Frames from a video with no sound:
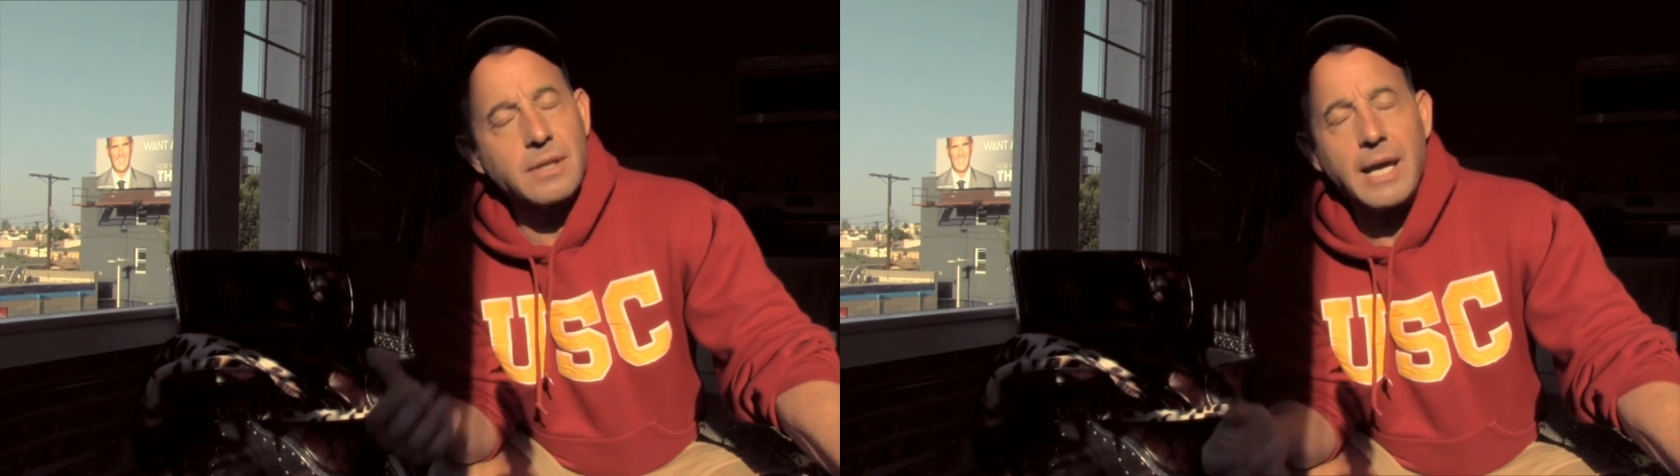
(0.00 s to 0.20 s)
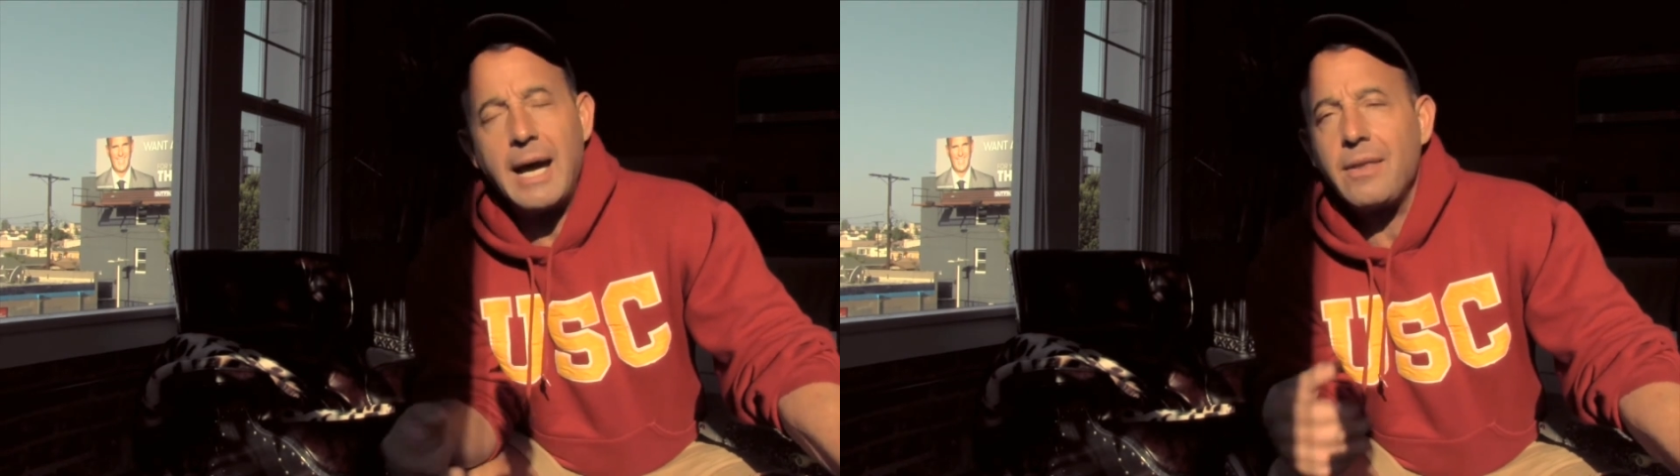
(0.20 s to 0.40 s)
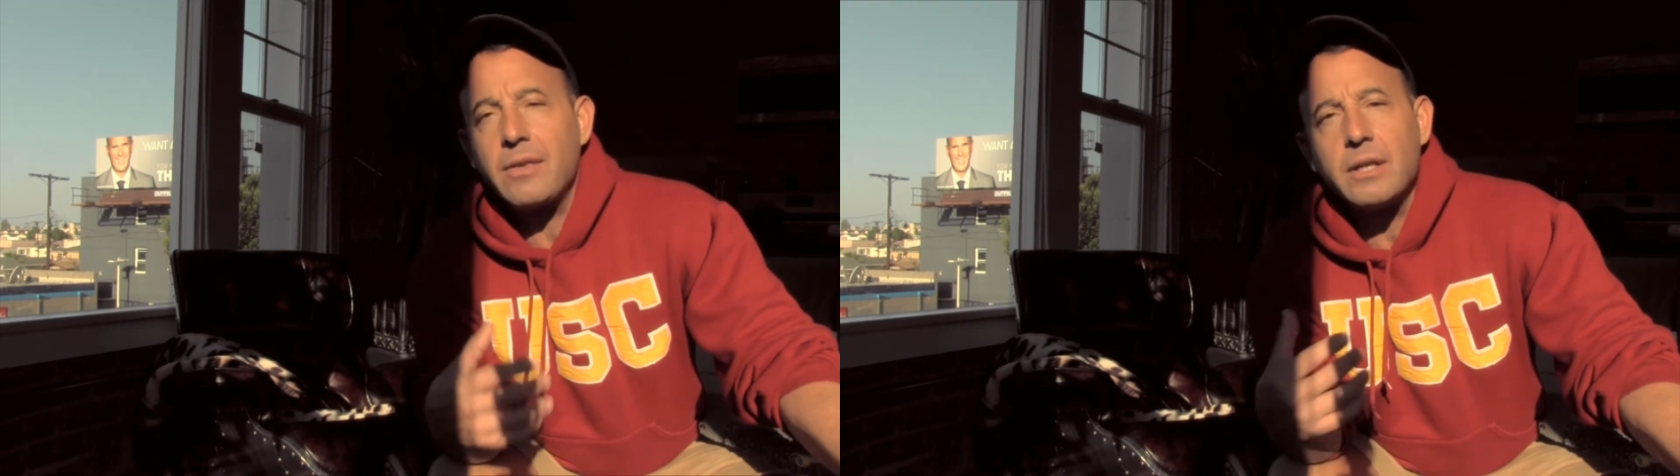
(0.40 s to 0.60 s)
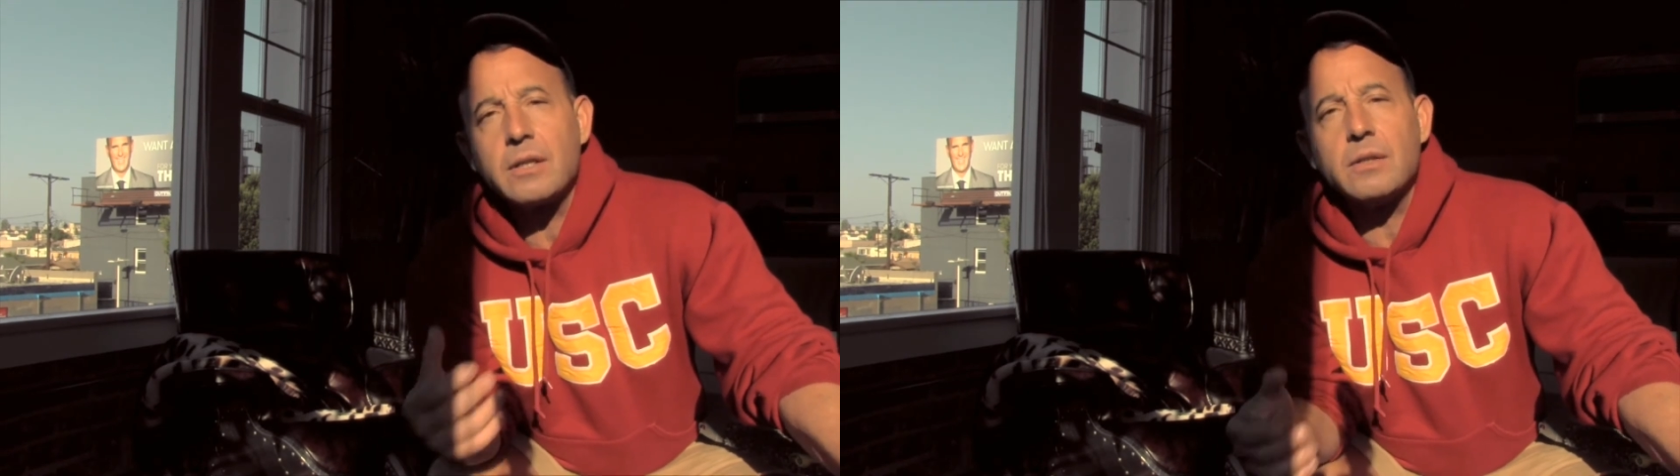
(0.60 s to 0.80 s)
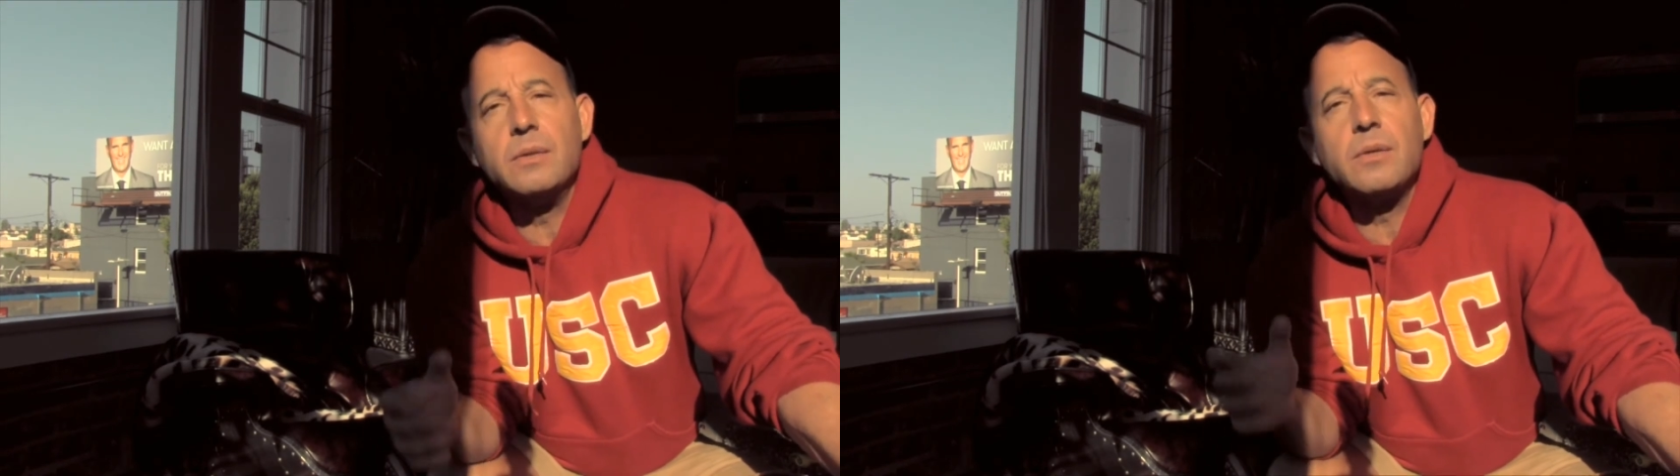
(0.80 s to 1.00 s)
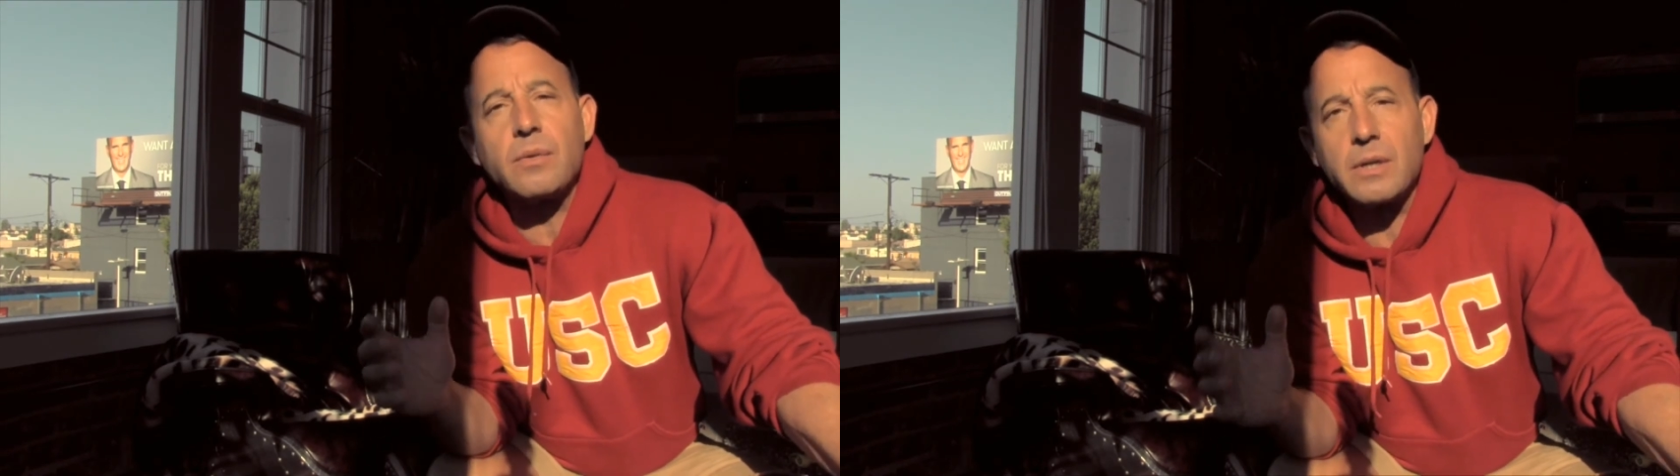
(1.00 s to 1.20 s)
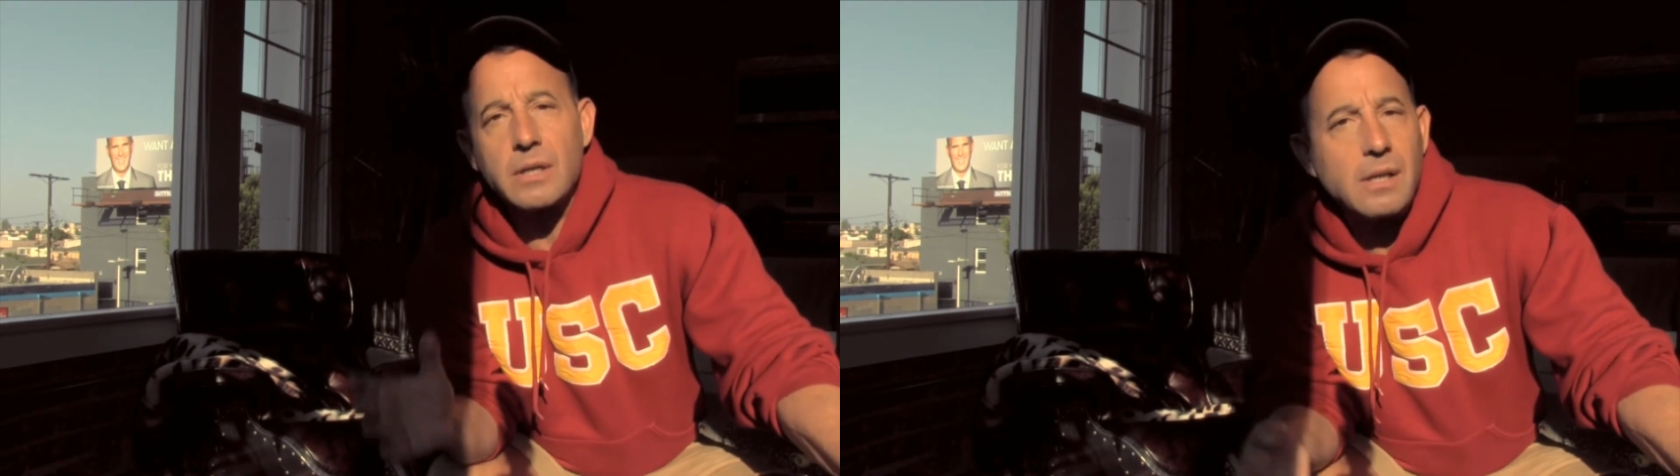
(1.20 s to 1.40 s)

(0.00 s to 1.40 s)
Catholic, Lutheran